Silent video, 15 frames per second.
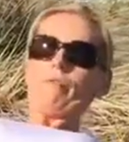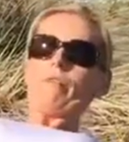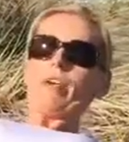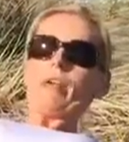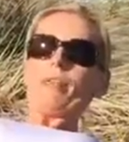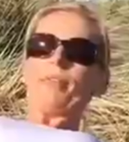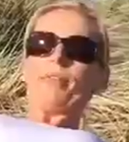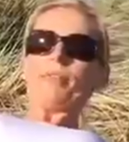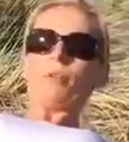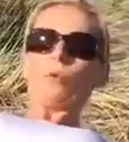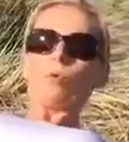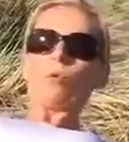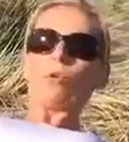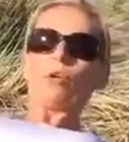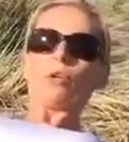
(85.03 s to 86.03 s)
with the
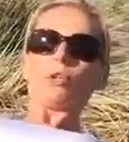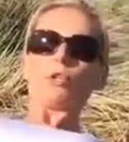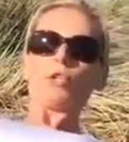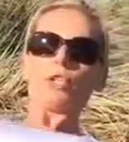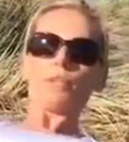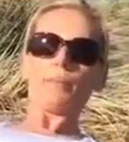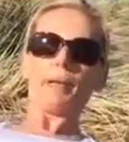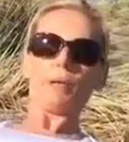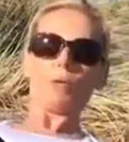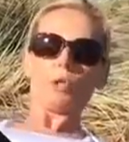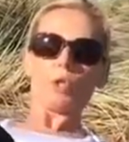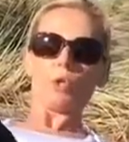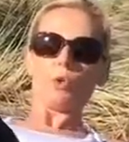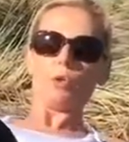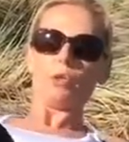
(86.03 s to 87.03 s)
roller just below
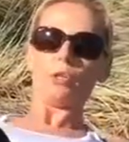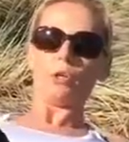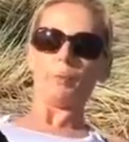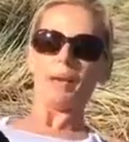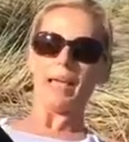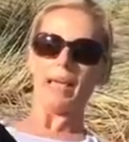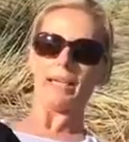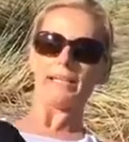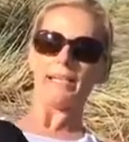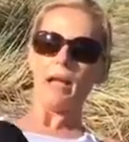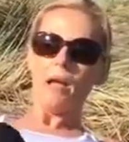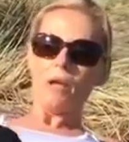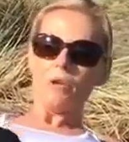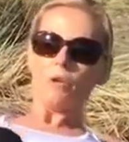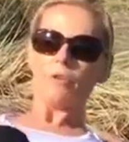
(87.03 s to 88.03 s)
the shoulder blades.
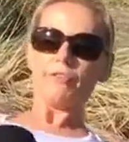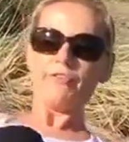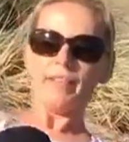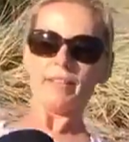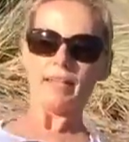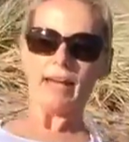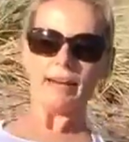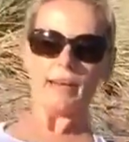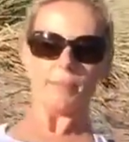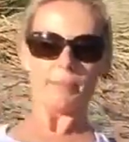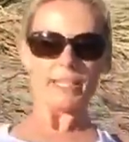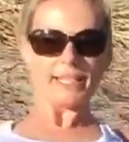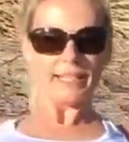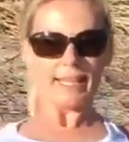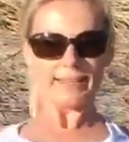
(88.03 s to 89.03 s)
Your feet are hip
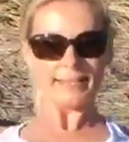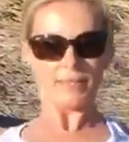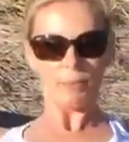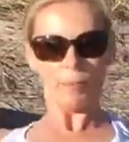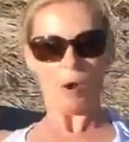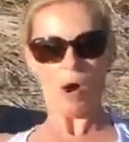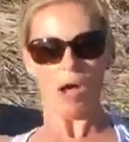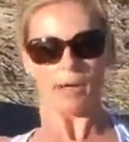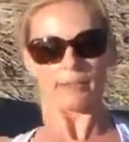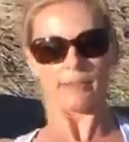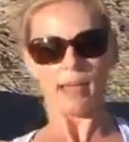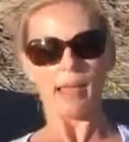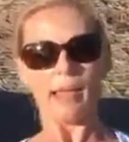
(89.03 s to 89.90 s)
distance apart.